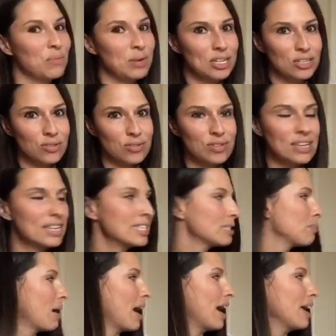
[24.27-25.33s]
We do this
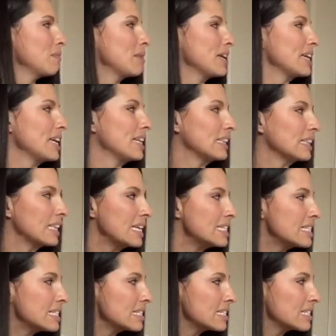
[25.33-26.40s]
by making
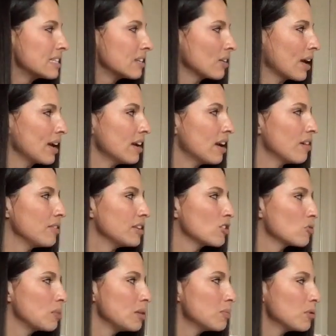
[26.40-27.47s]
lists, okay, of
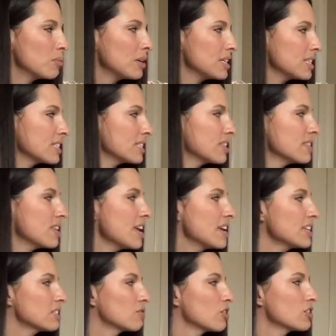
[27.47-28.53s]
either people, places, and
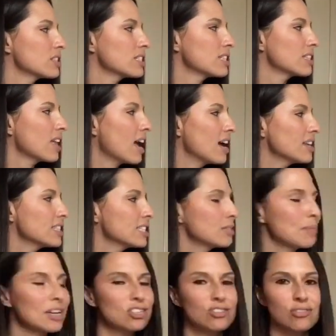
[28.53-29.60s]
things, first and last,
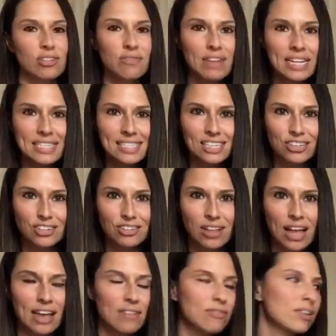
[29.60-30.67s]
special events in your
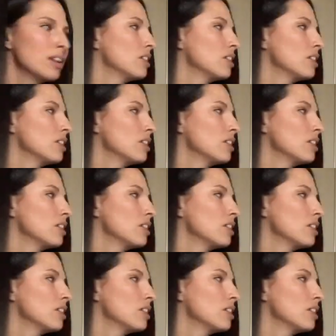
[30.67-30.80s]
life.